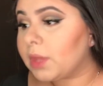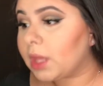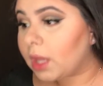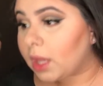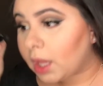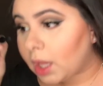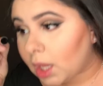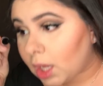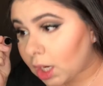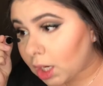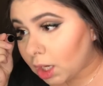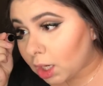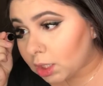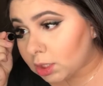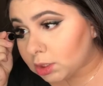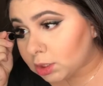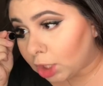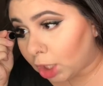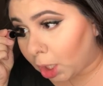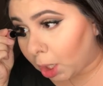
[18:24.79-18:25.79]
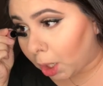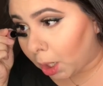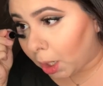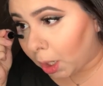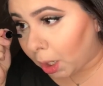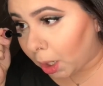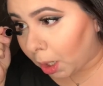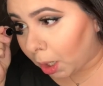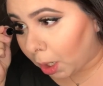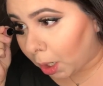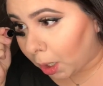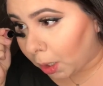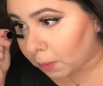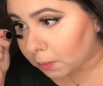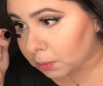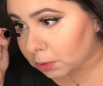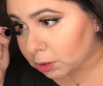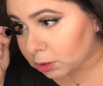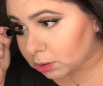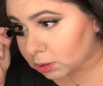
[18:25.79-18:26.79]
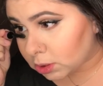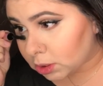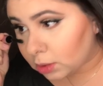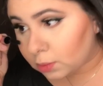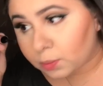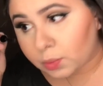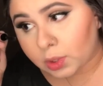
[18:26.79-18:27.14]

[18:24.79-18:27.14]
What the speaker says: And I'm just going to